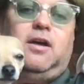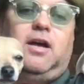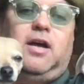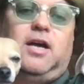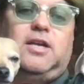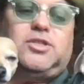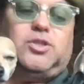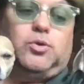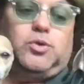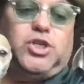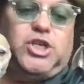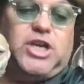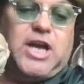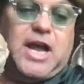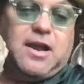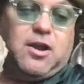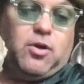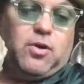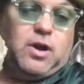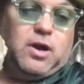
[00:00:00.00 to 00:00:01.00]
So
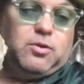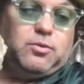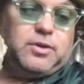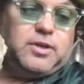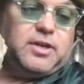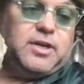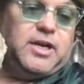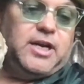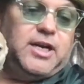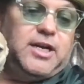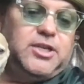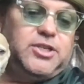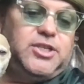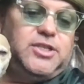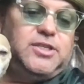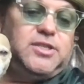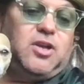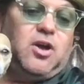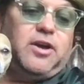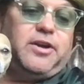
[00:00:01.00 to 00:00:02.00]
check her out.
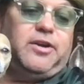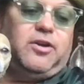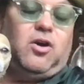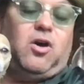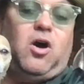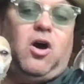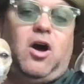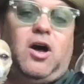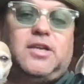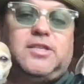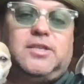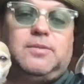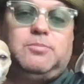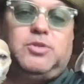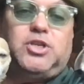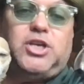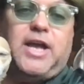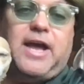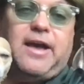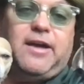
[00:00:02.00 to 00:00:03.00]
She's got an
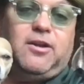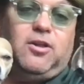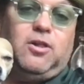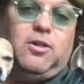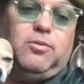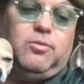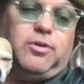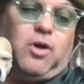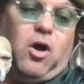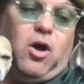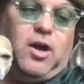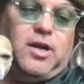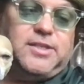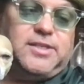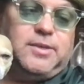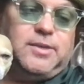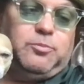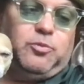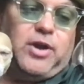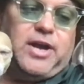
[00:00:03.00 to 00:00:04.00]
awesome channel,
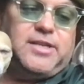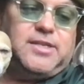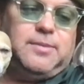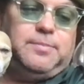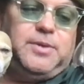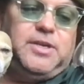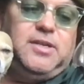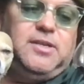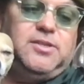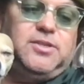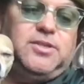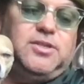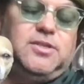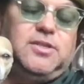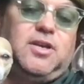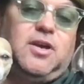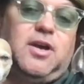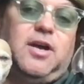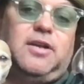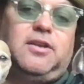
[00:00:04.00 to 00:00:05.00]
awesome recipes.
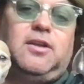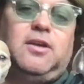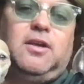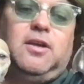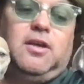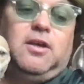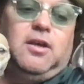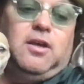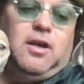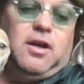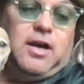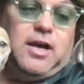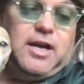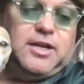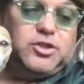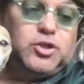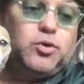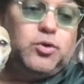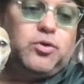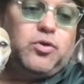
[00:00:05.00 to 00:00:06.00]
She's got
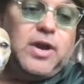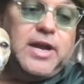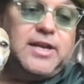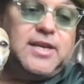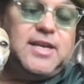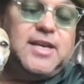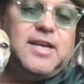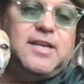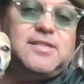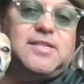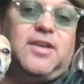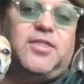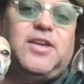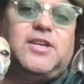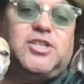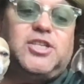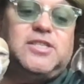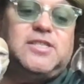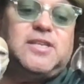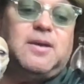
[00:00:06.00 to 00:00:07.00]
2 great kids. I
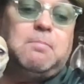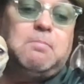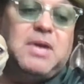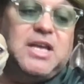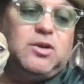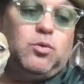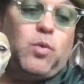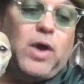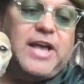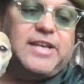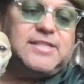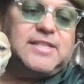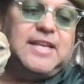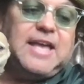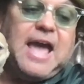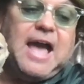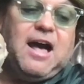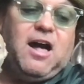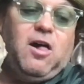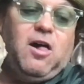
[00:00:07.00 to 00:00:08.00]
think she's a Midwest
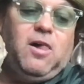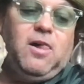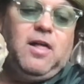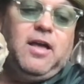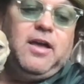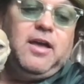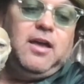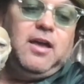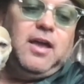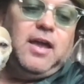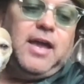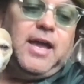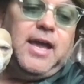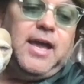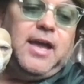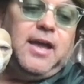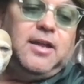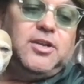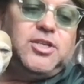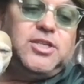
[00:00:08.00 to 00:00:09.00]
gal.
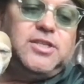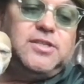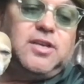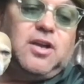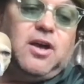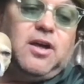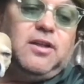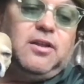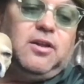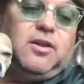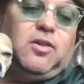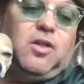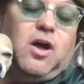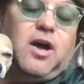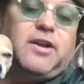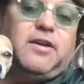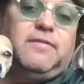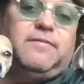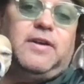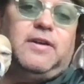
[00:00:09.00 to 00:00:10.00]
And she's got a
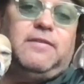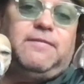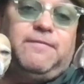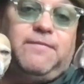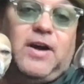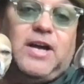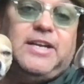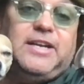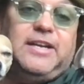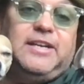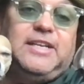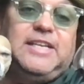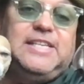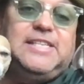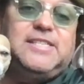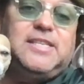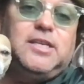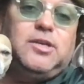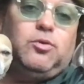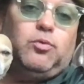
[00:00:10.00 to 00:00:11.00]
lot of fun and
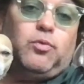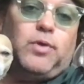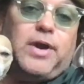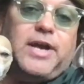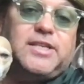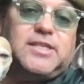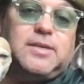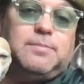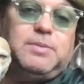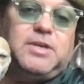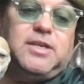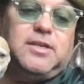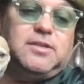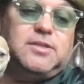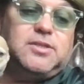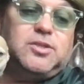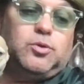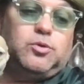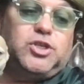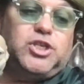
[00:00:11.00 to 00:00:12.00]
easy
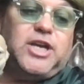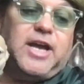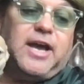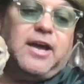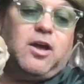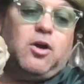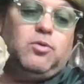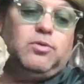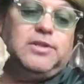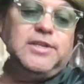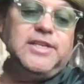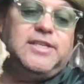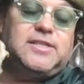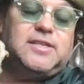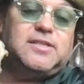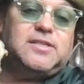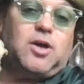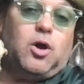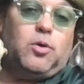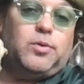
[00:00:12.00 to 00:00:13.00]
recipes. So check out
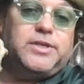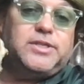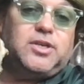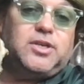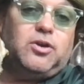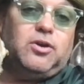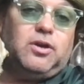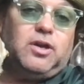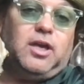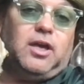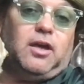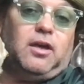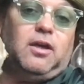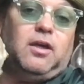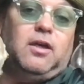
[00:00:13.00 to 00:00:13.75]
Lisa's Always Cooking.